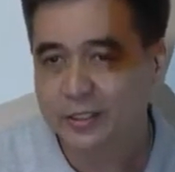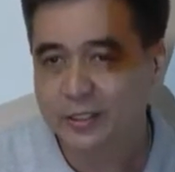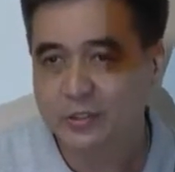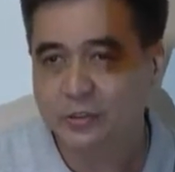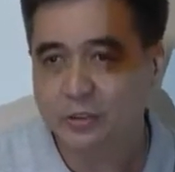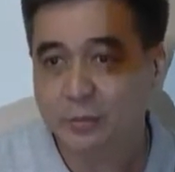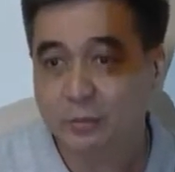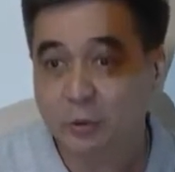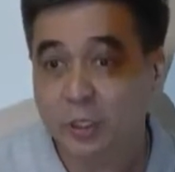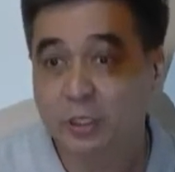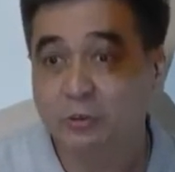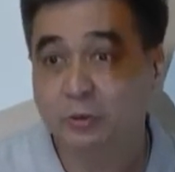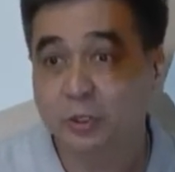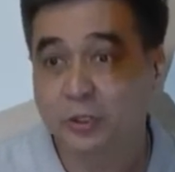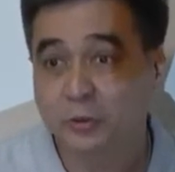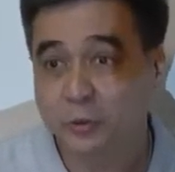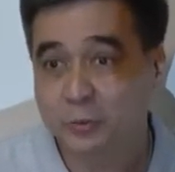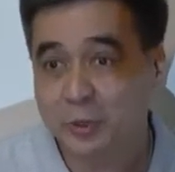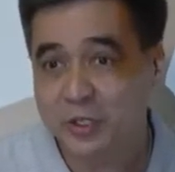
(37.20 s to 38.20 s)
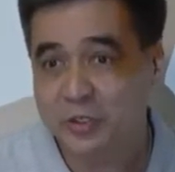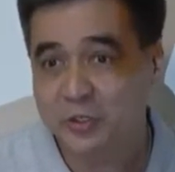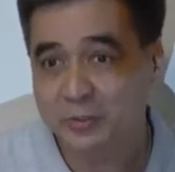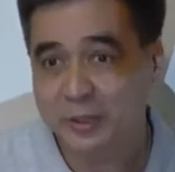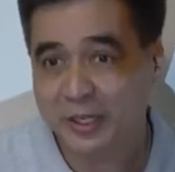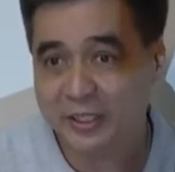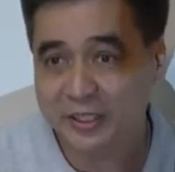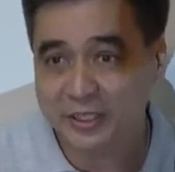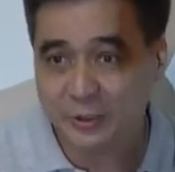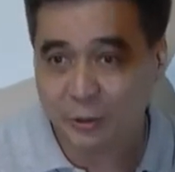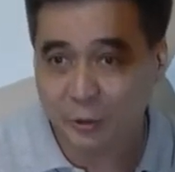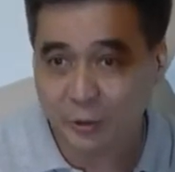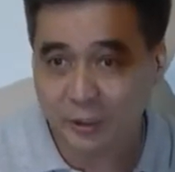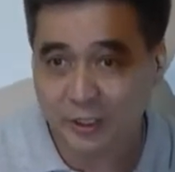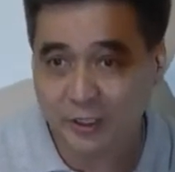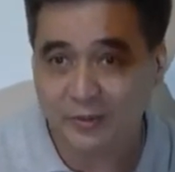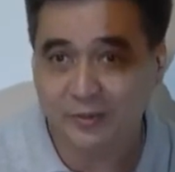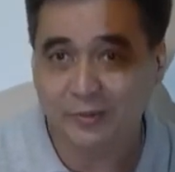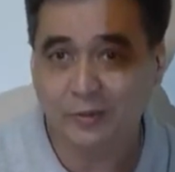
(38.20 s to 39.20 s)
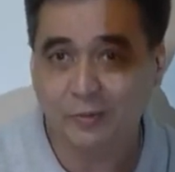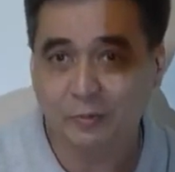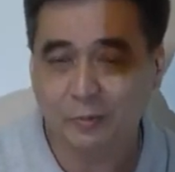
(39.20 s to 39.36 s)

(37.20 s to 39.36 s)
So I'm looking forward to make sure my kids grow up,